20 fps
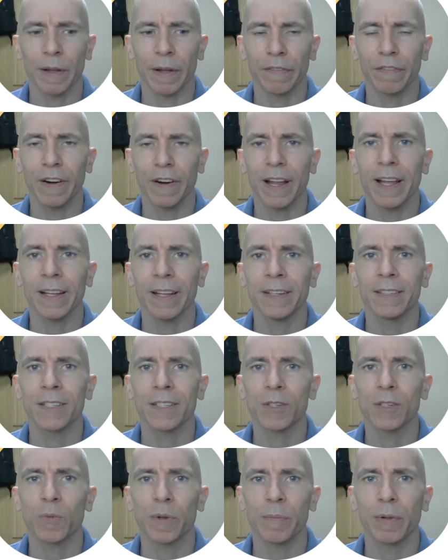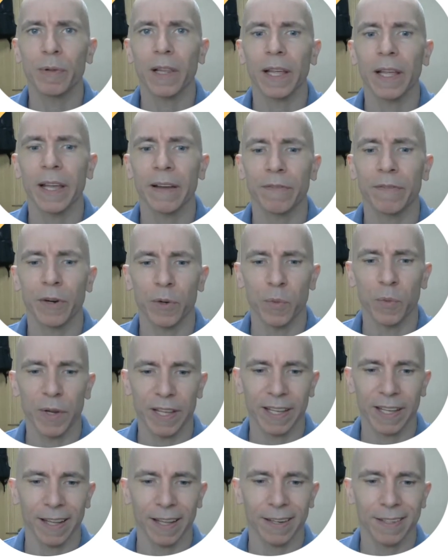friends. We play every
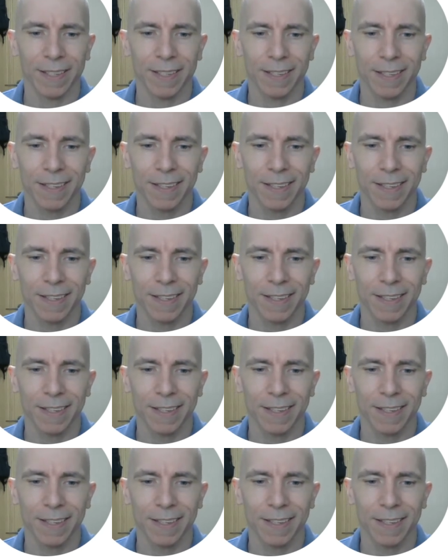weekend.